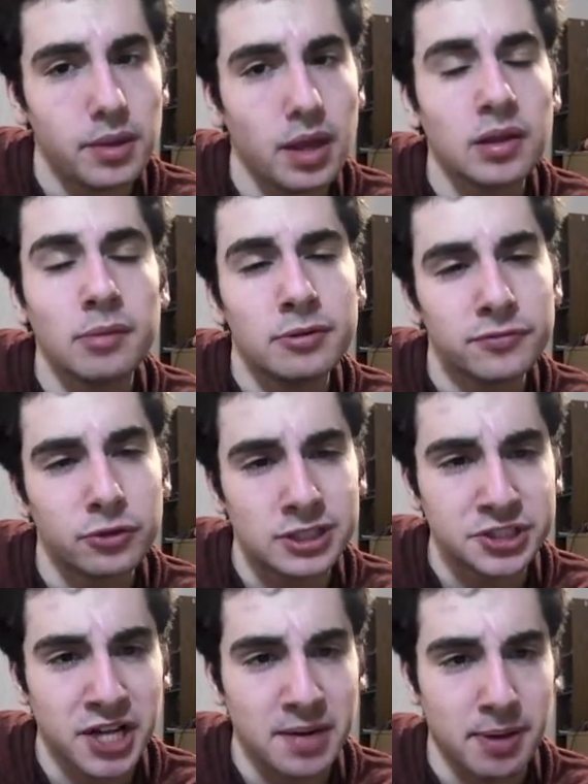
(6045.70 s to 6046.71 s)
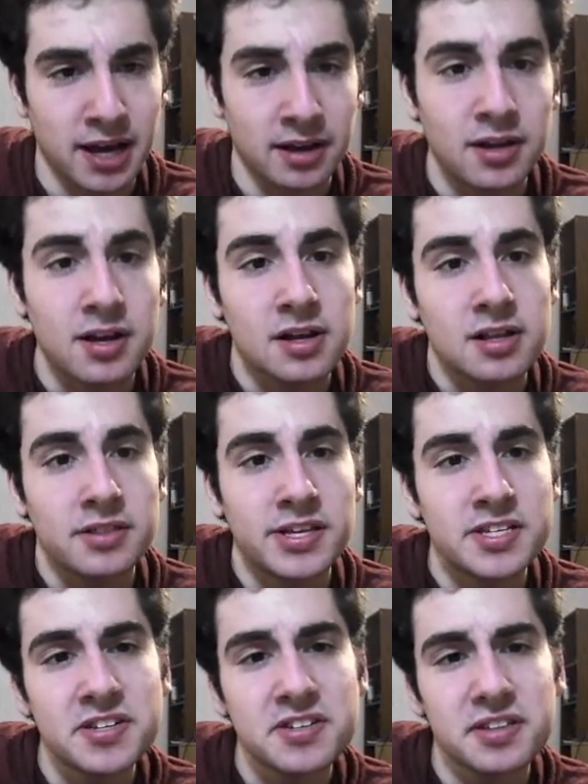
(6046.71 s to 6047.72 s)
Number 40, JPEG. This
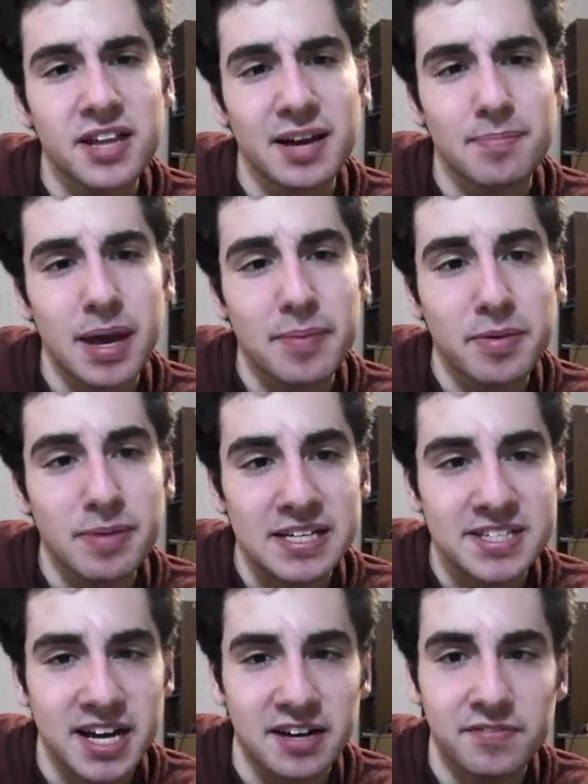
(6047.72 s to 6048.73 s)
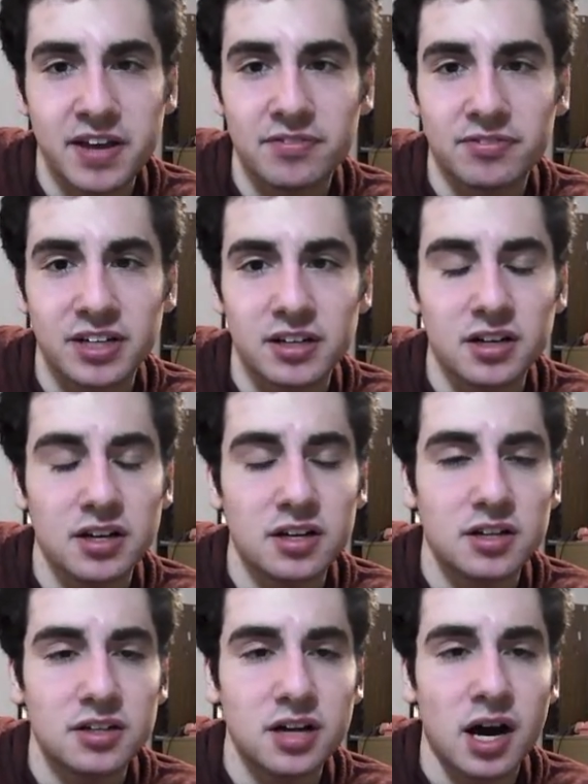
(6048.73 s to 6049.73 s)
is like maybe my second favorite
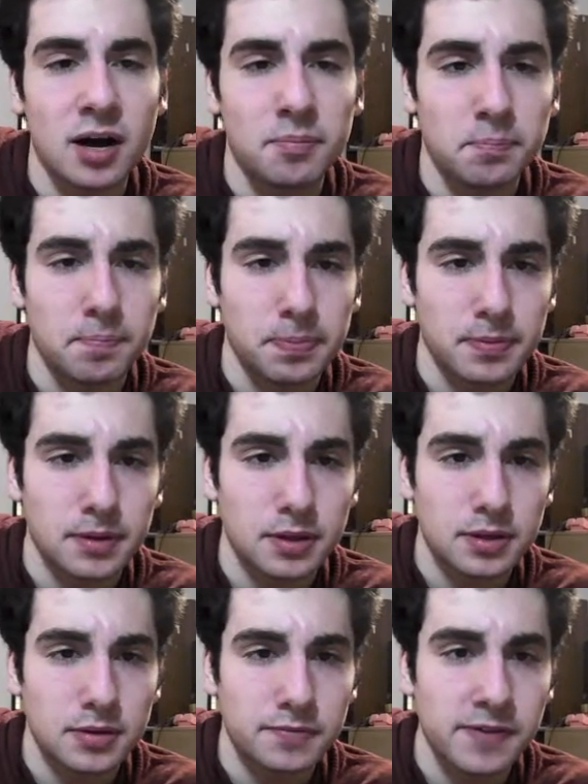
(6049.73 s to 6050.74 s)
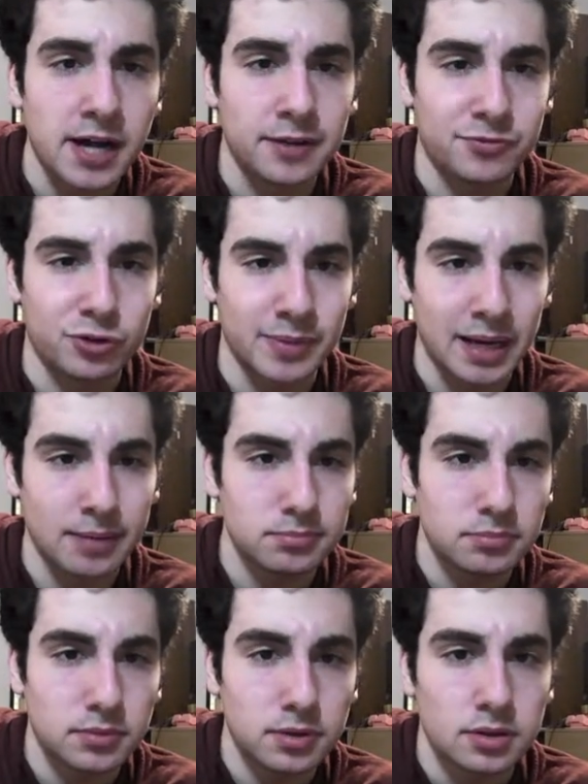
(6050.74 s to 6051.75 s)
um, file format.
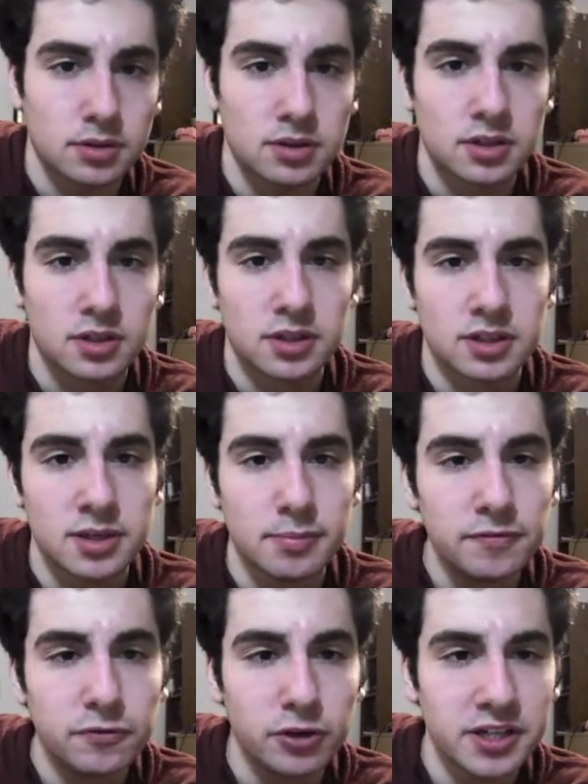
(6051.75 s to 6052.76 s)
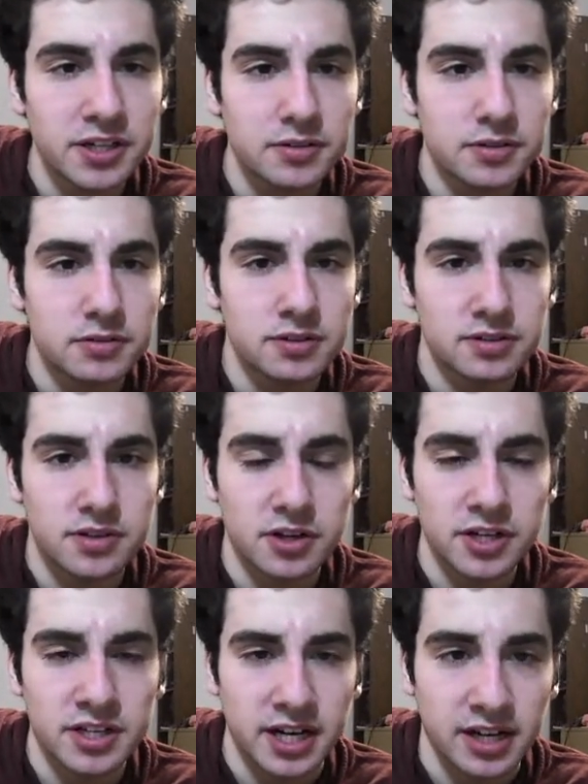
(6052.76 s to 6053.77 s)
Number 40,
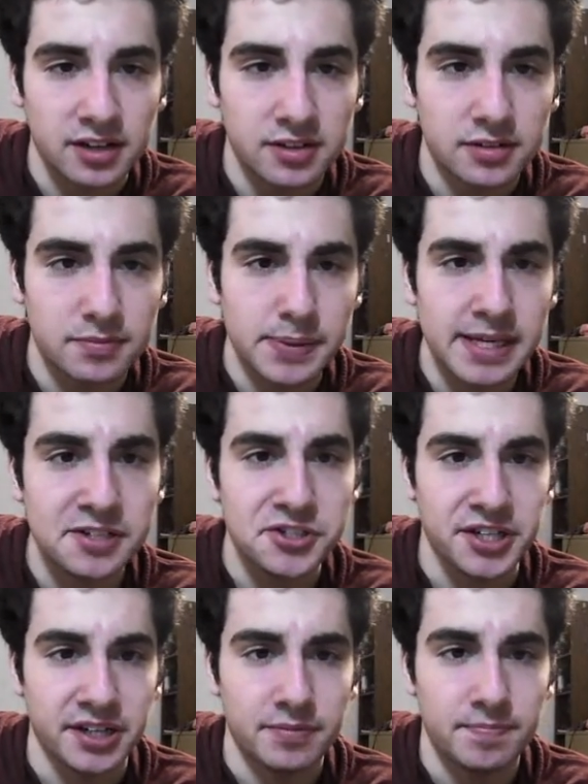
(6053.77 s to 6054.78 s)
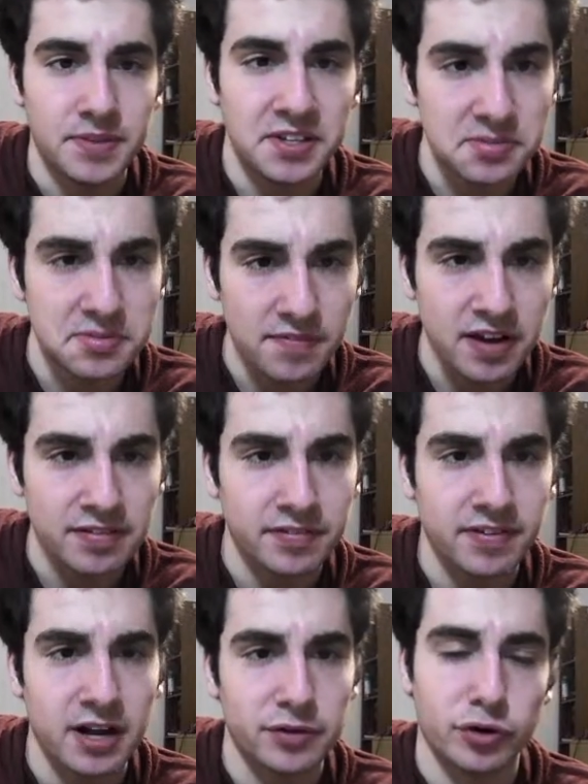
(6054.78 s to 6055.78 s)
39, PNG. This is my favorite
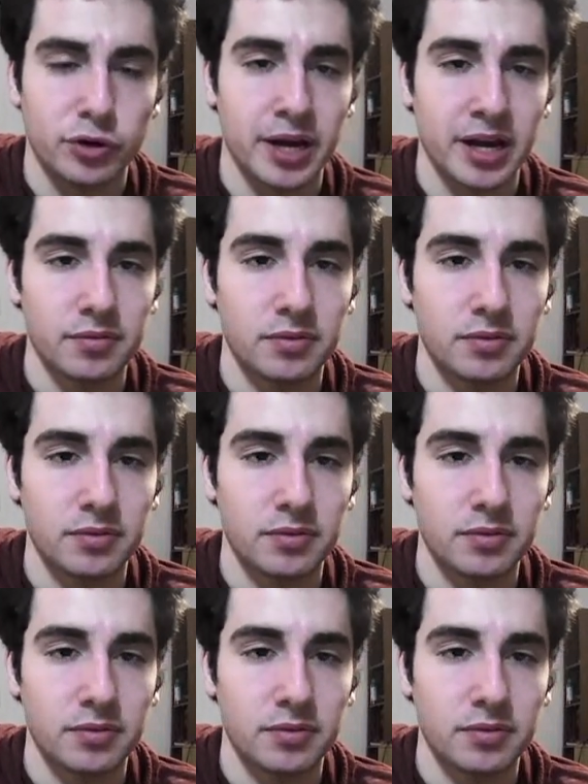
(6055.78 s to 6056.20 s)
file format.